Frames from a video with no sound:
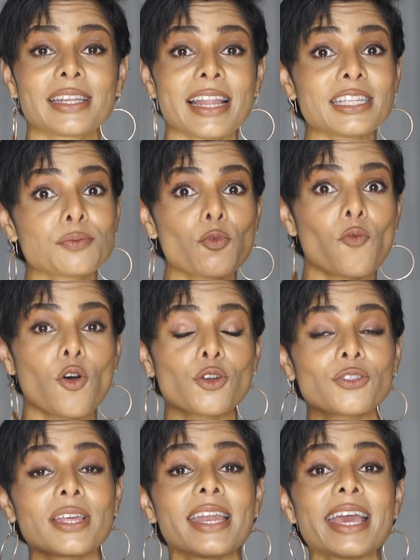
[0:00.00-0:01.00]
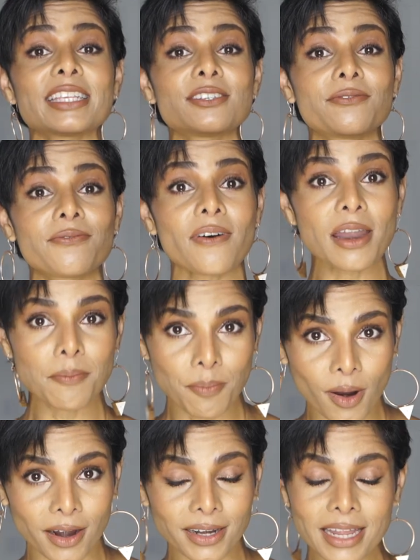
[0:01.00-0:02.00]
let's move on to the next fun
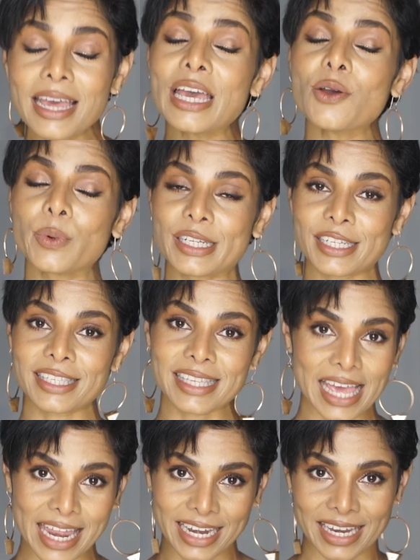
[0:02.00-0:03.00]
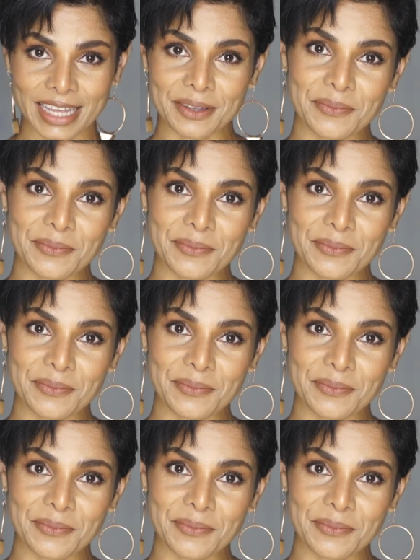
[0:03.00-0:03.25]
part, which is editing.